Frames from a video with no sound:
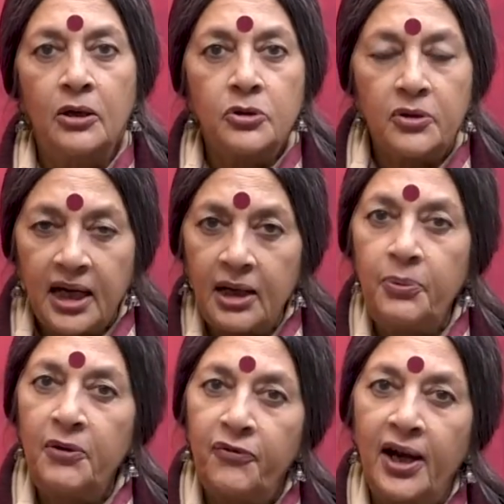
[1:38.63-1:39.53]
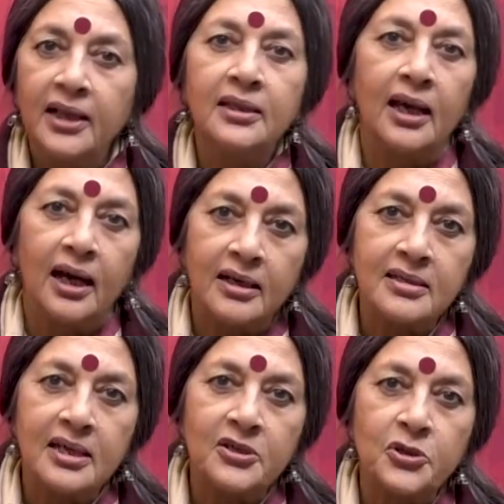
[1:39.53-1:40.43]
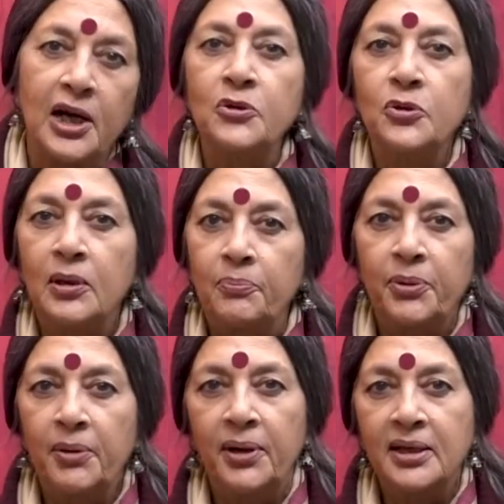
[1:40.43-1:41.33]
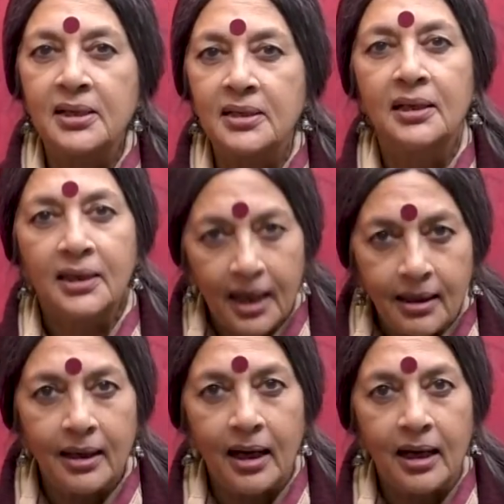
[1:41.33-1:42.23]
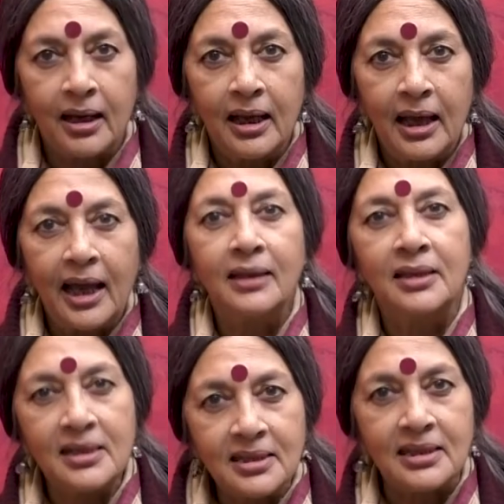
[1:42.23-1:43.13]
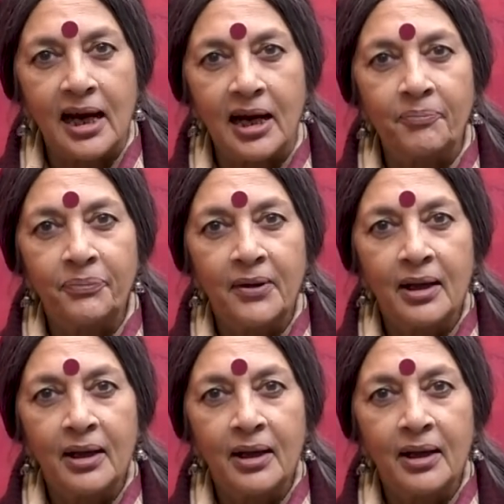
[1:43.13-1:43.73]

Today, we find the RSS trying to implement it in Kerala, and this time,